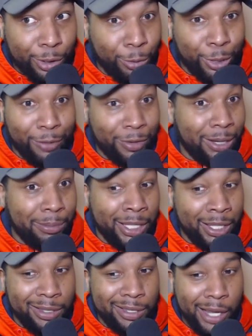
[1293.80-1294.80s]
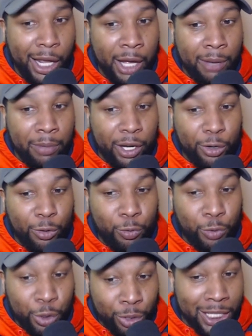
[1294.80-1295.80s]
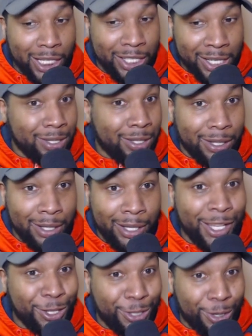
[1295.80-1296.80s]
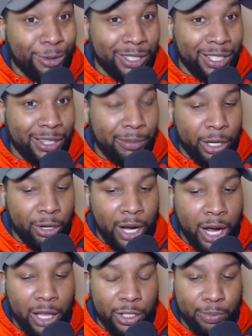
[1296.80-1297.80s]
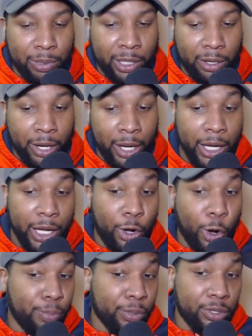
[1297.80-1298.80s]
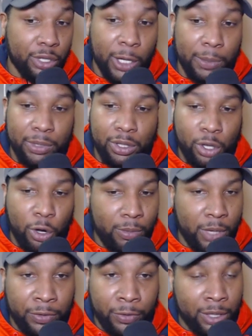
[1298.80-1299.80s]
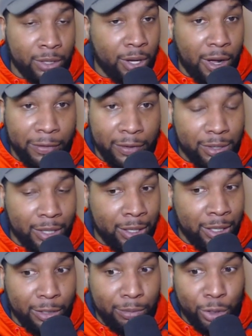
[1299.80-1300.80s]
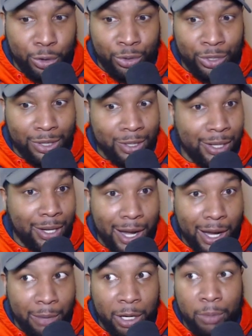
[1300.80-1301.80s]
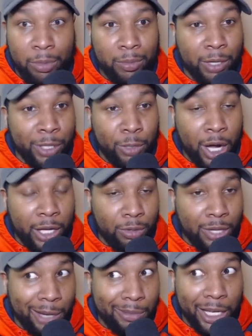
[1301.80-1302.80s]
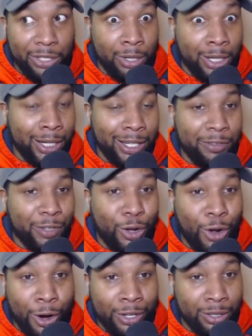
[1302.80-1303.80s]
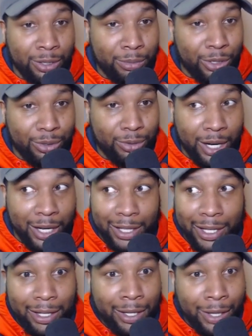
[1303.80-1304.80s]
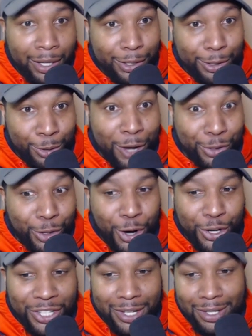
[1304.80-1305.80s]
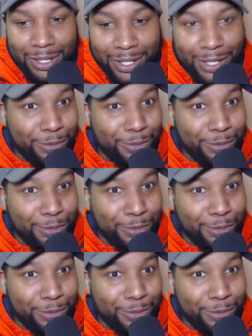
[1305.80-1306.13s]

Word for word: whatever that means. But when you look at Jayson Kent, he's certainly the better college player and opens up so much for this offense that Dillon Mitchell just could not. I mean, I remember the BYU game last year, they didn't even guard Dillon Mitchell, right? Like, you have to guard Jayson Kent.